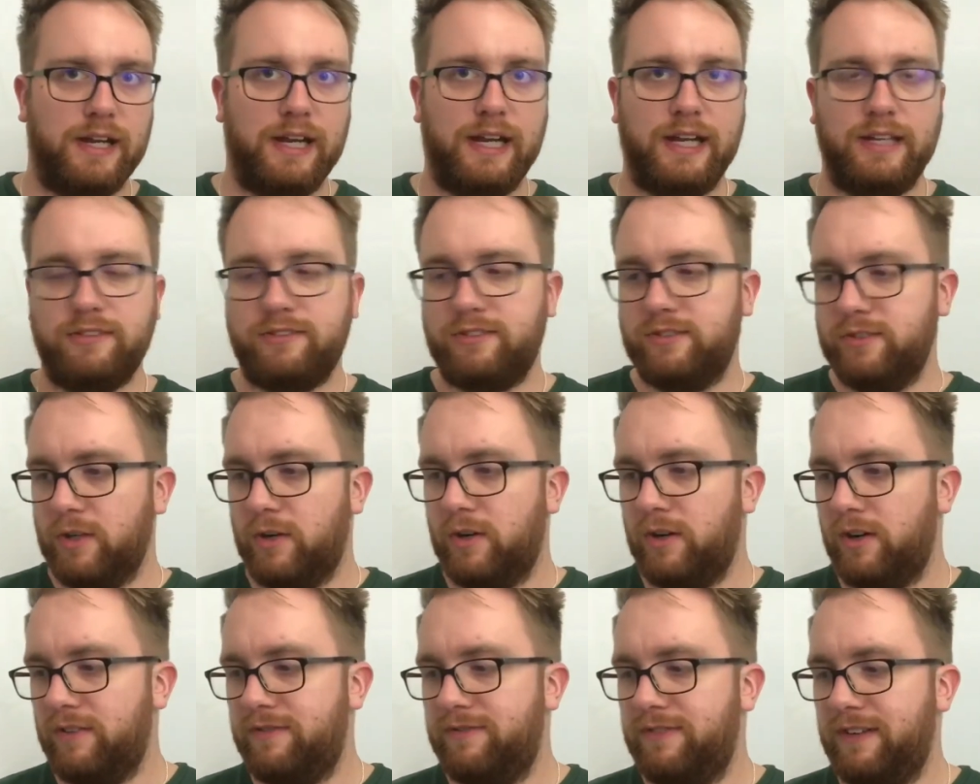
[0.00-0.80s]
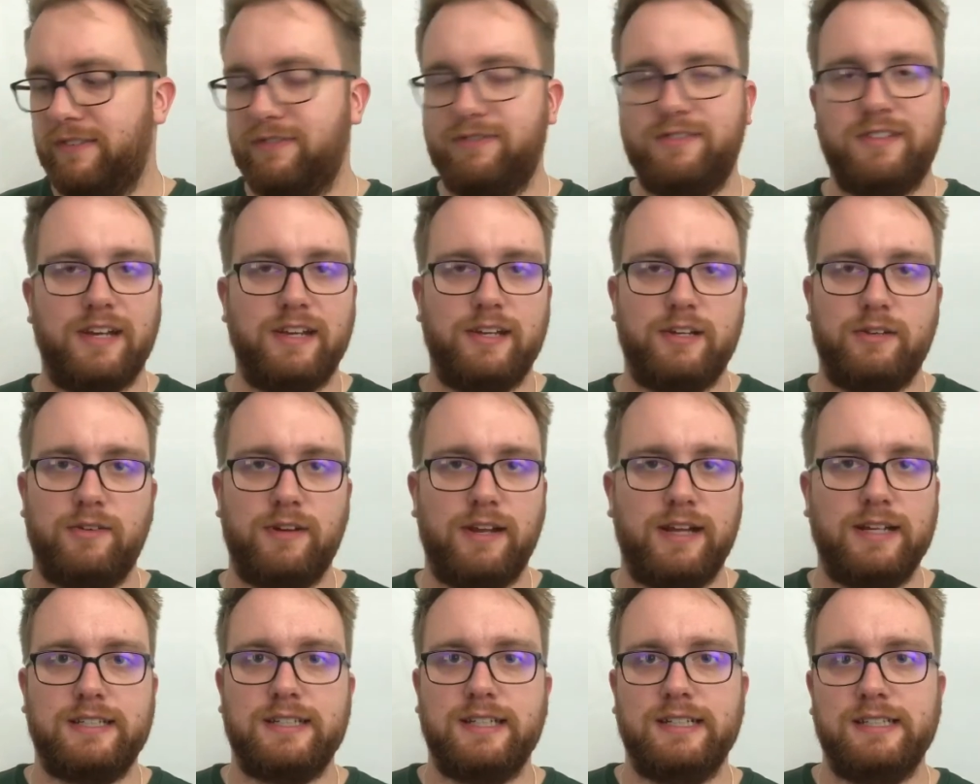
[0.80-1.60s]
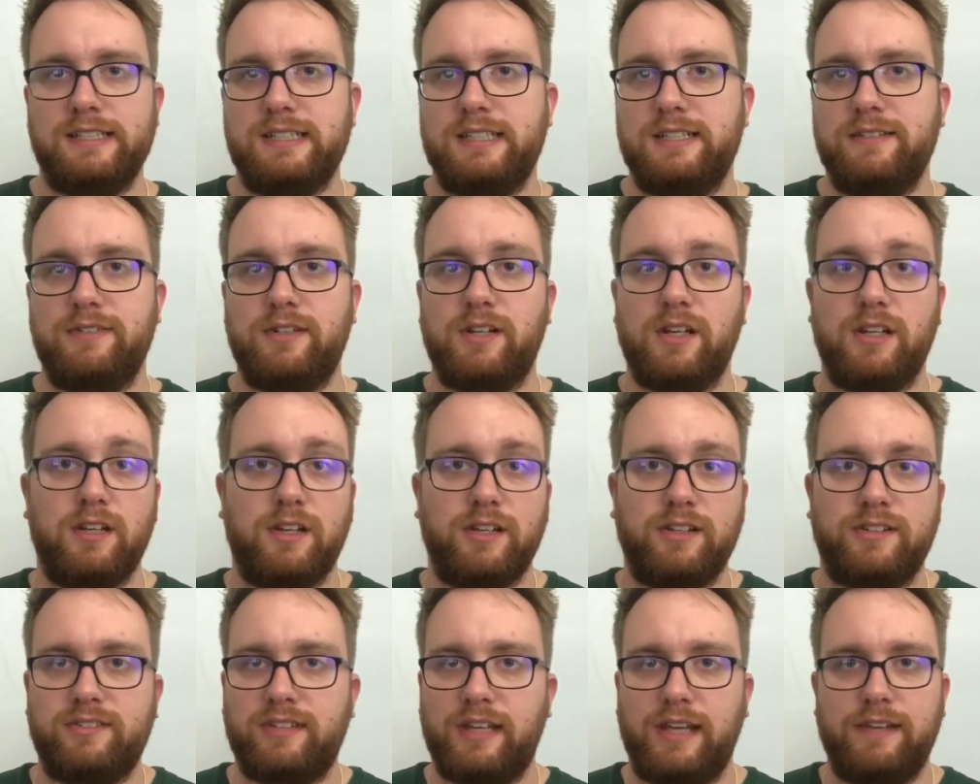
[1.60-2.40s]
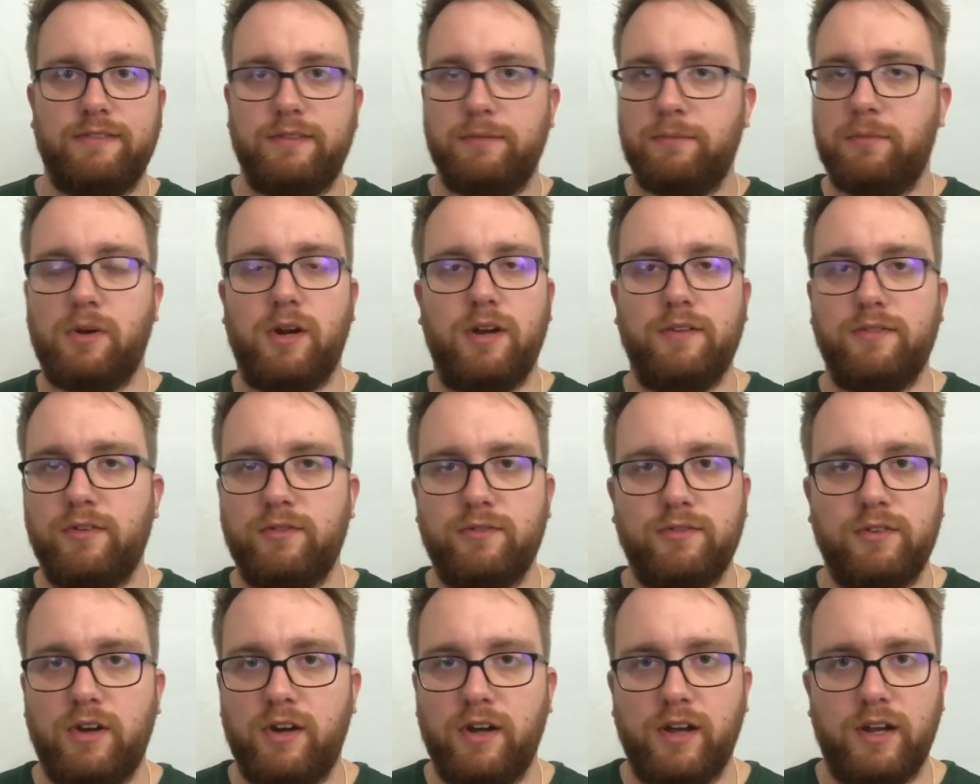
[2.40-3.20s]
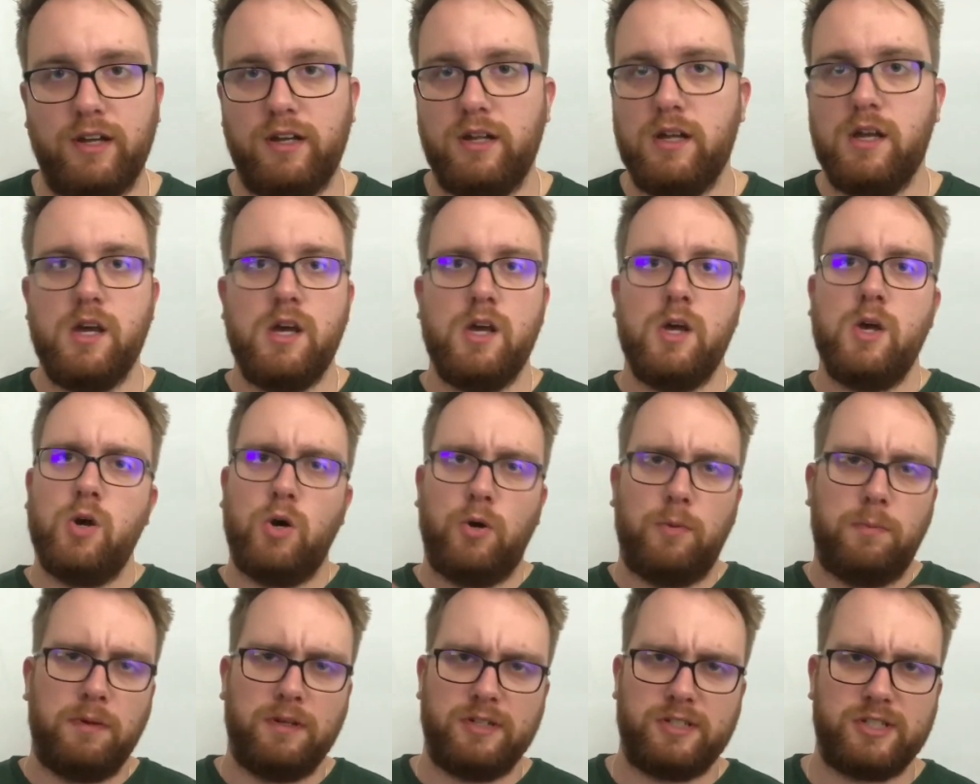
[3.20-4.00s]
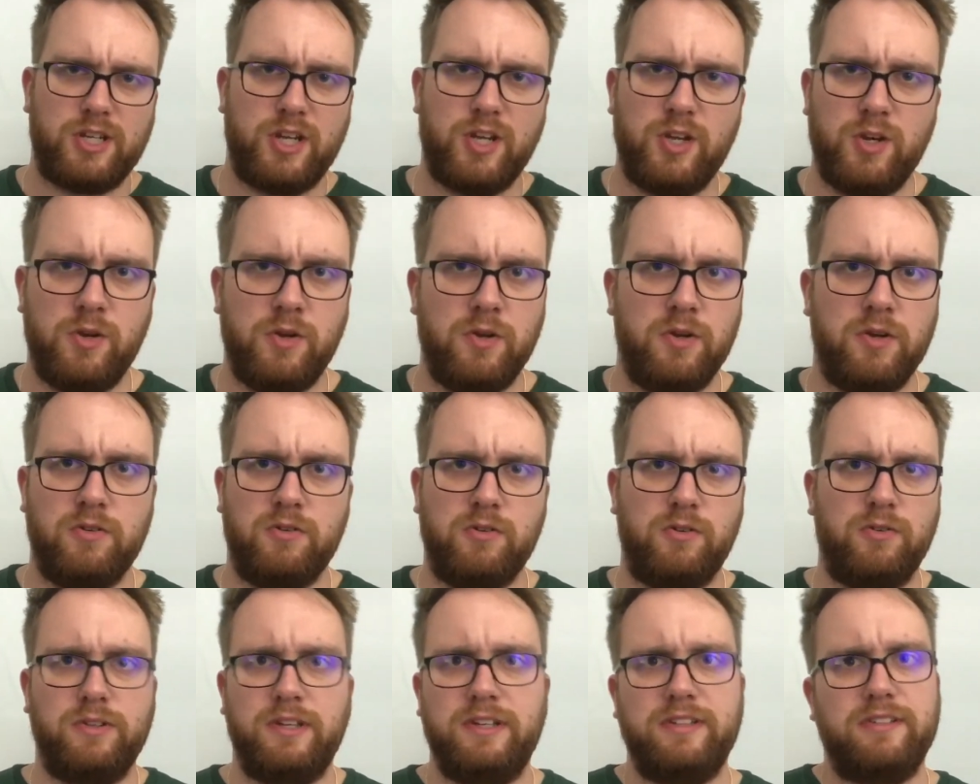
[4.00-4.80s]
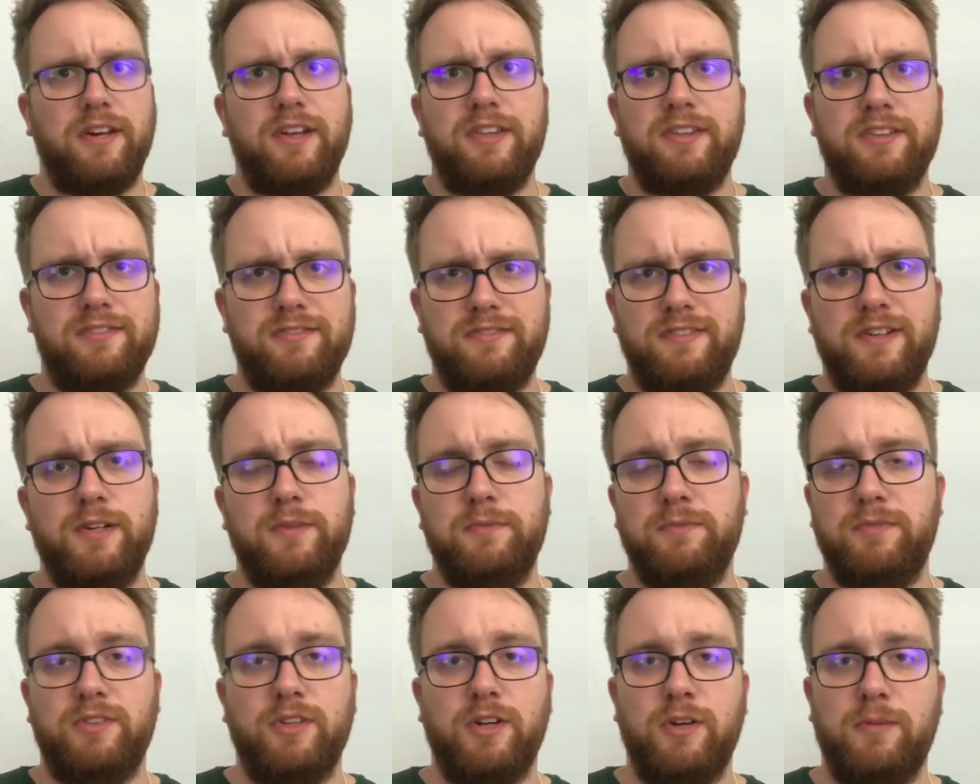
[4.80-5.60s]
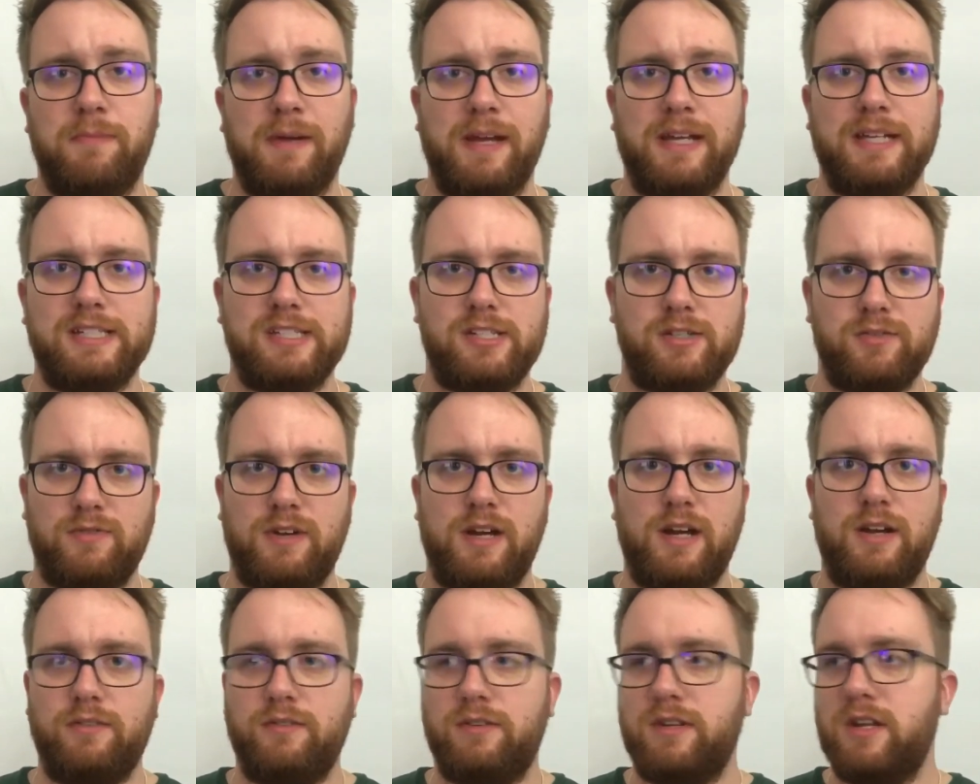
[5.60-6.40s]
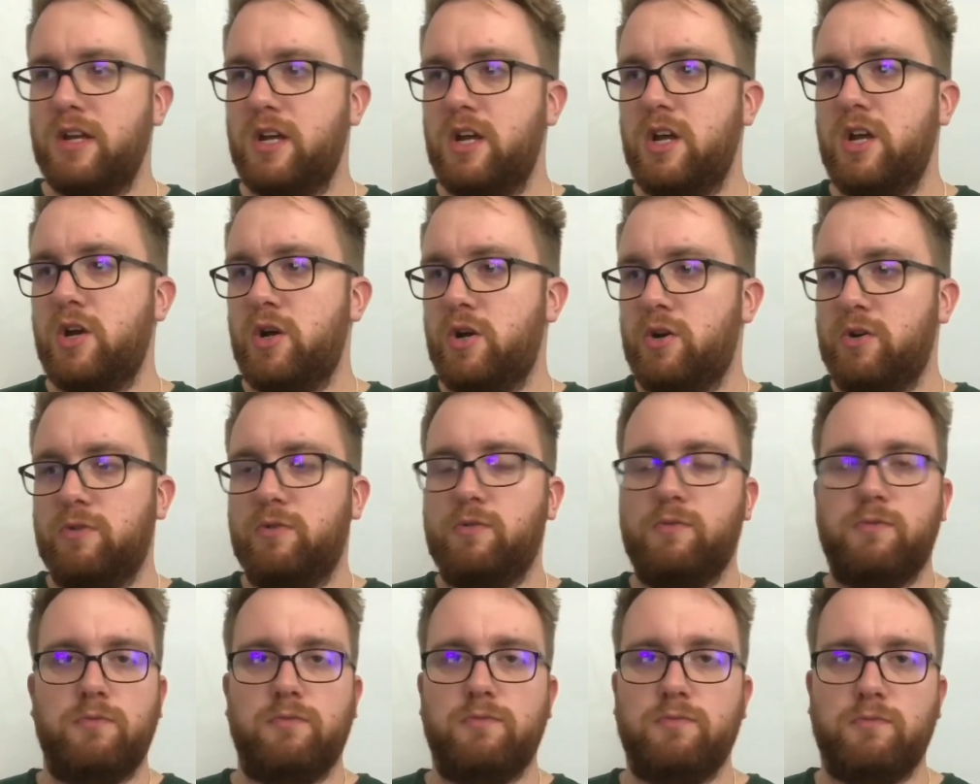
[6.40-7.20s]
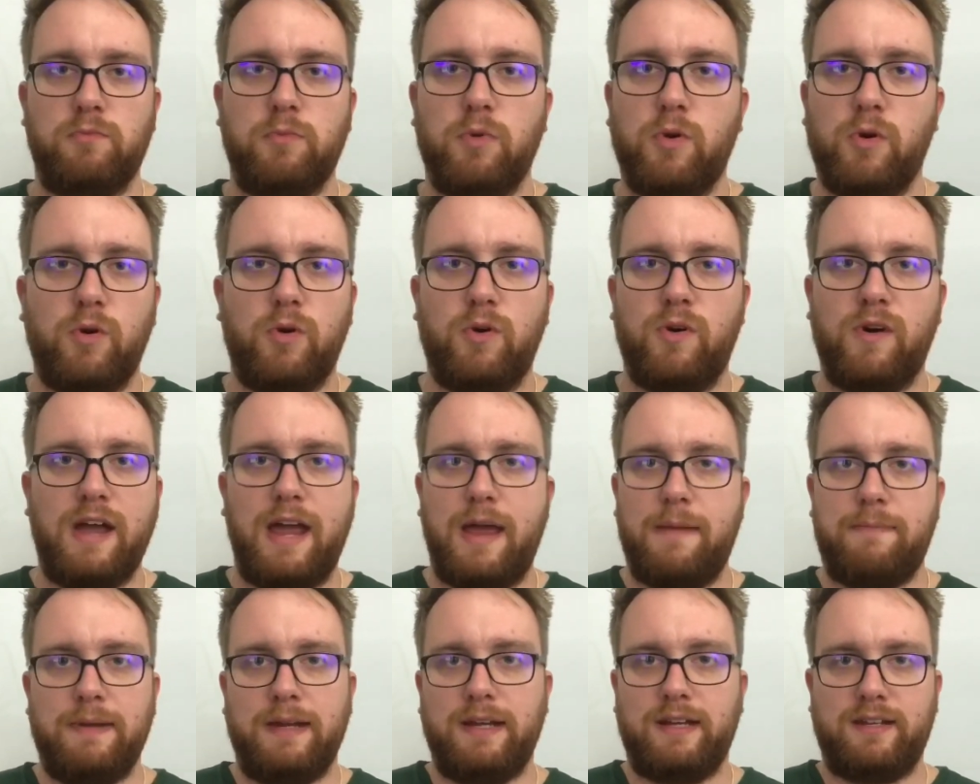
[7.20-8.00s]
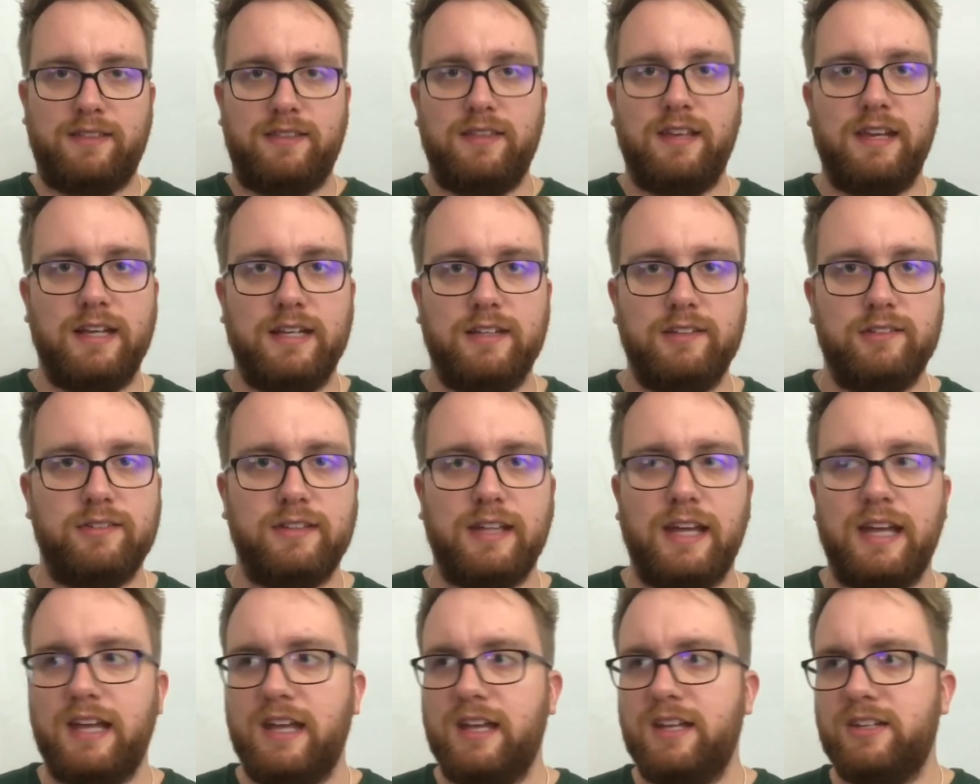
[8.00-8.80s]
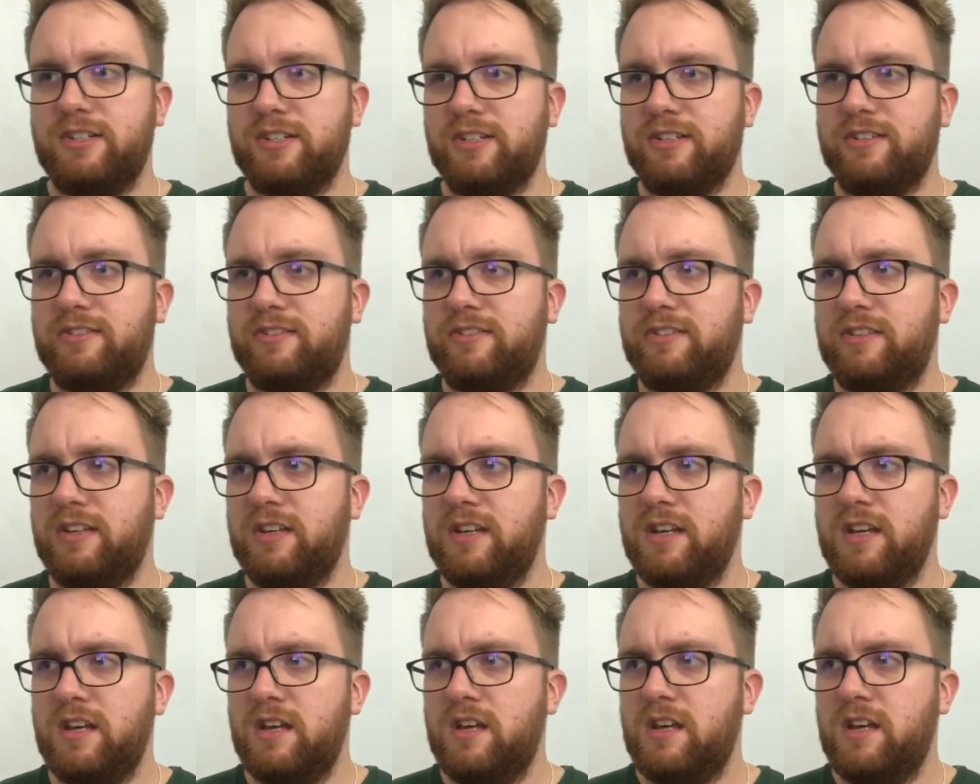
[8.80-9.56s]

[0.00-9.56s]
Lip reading: It's not a 15 or an 18 certificate like Saving Private Ryan or Platoon or all these other films that are based around war epic things. They're just,